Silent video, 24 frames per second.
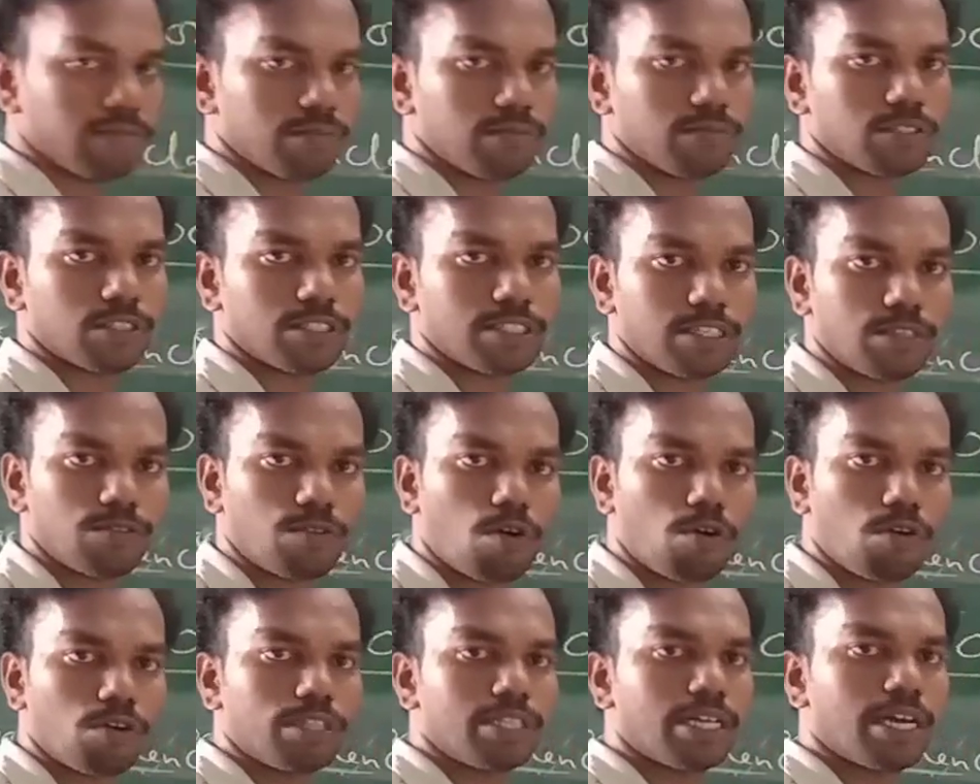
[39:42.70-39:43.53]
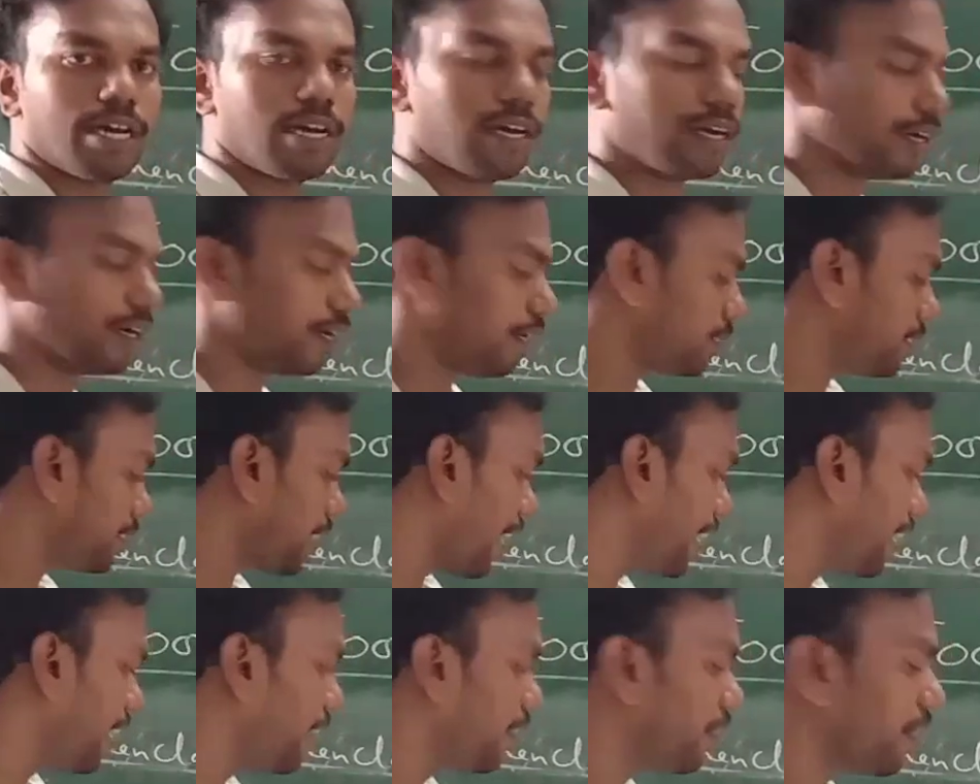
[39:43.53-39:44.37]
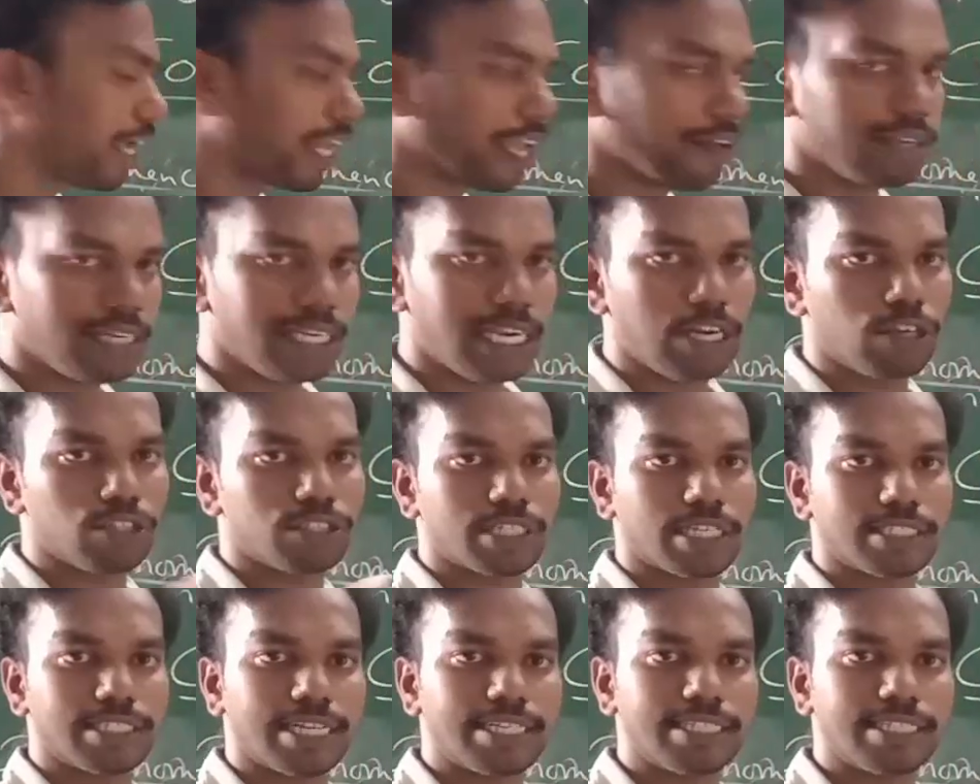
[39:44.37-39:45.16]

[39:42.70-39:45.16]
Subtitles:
So the over the cyanide you are having negative charge,